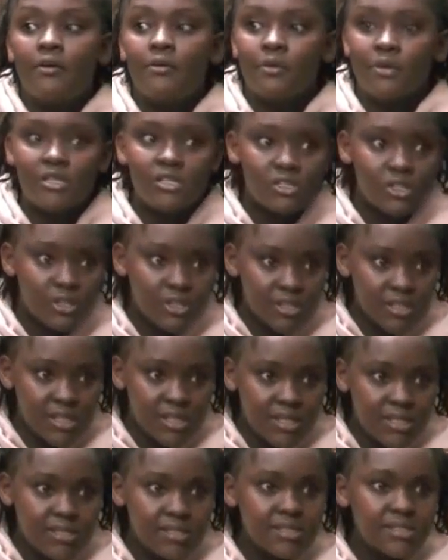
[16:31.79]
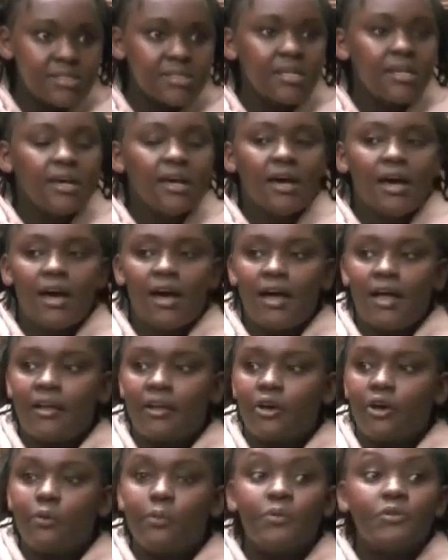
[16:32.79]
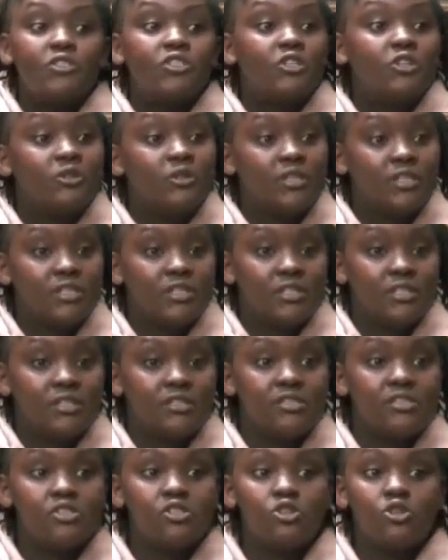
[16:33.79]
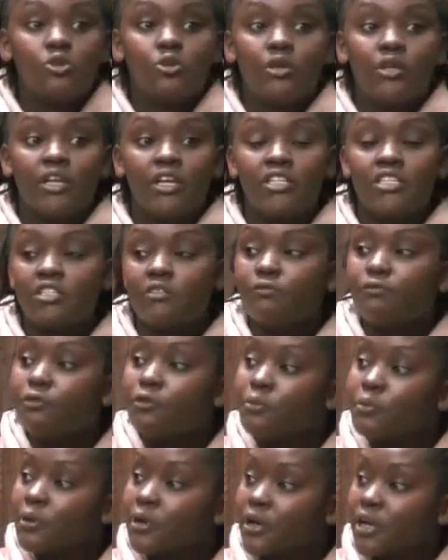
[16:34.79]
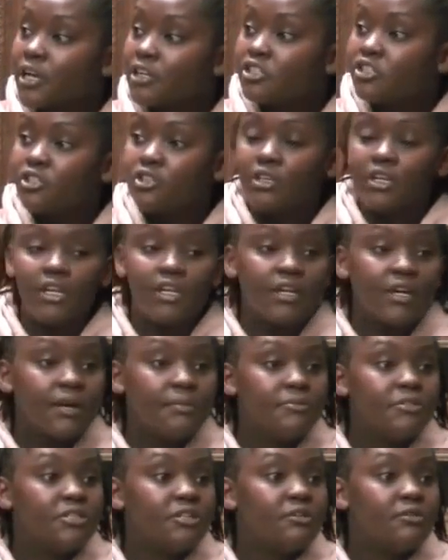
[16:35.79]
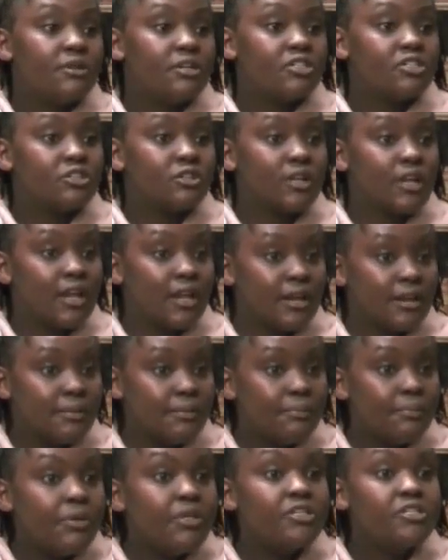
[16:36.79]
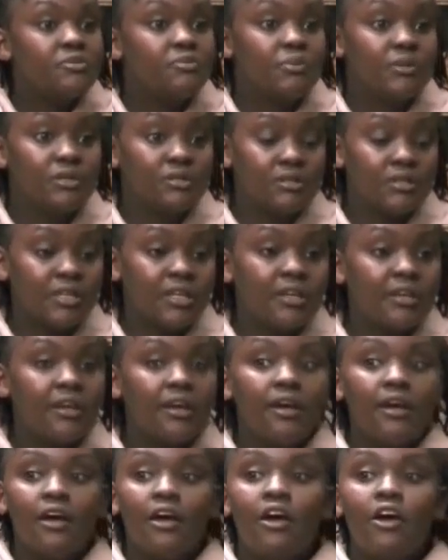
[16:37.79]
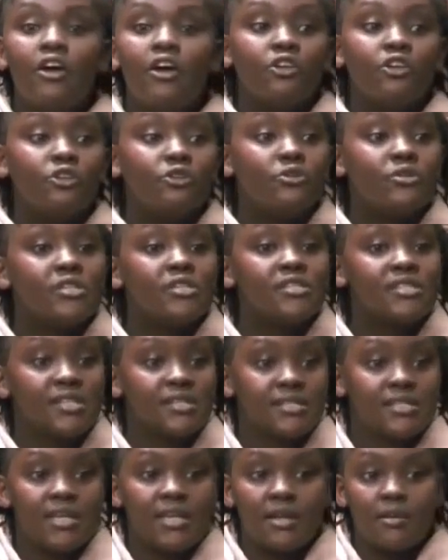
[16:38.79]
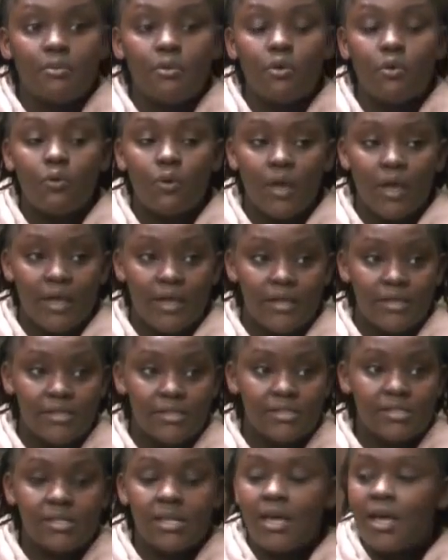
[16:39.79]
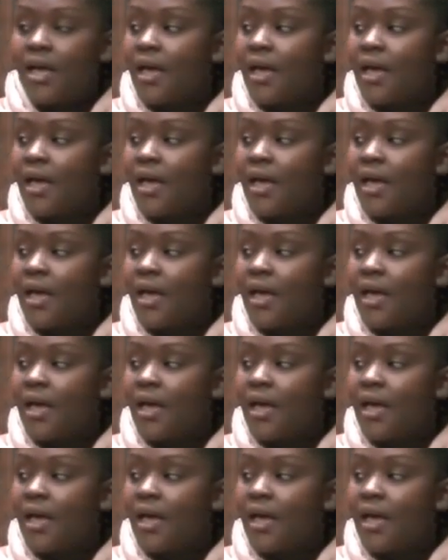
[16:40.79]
resources and opportunities to engage in food production, income generation, and peace building using sustainable ways.